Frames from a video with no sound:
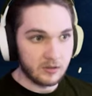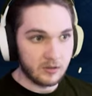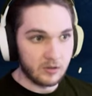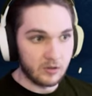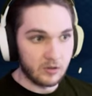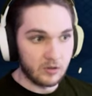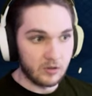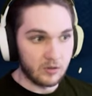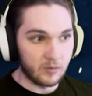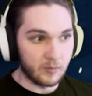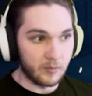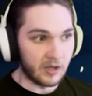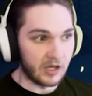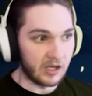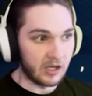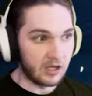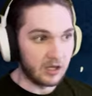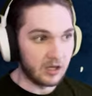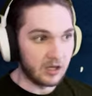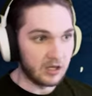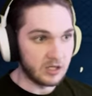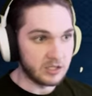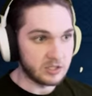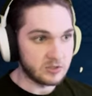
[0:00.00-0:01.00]
oh my
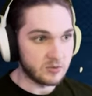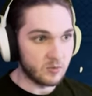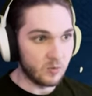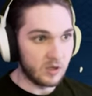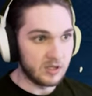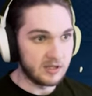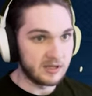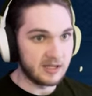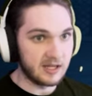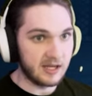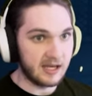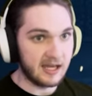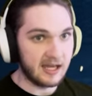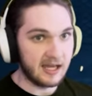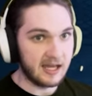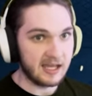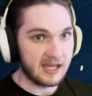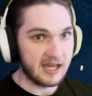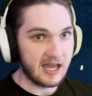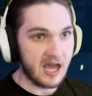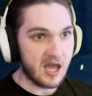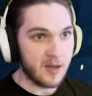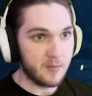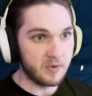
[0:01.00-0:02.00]
gosh, what the heck
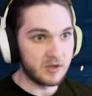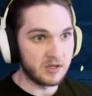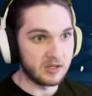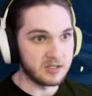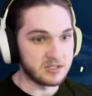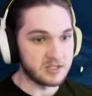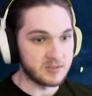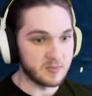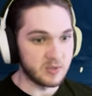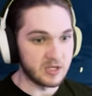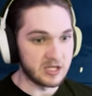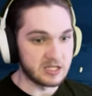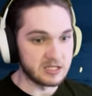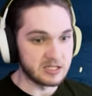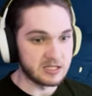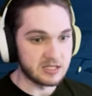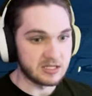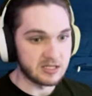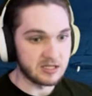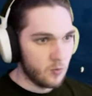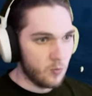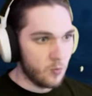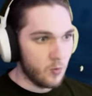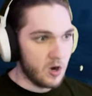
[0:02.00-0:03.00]
happened to this place?